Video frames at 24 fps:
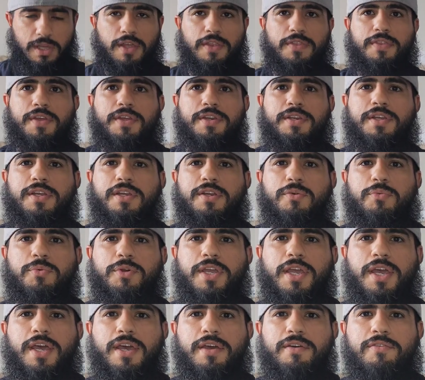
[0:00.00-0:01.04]
And then here
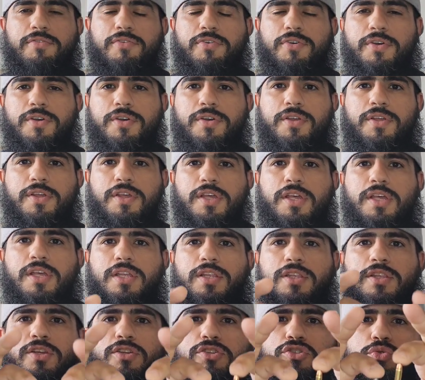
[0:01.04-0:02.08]
we have
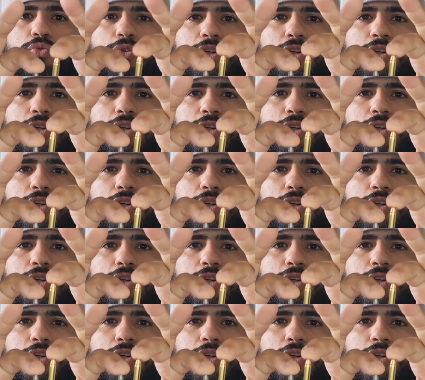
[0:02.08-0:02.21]
the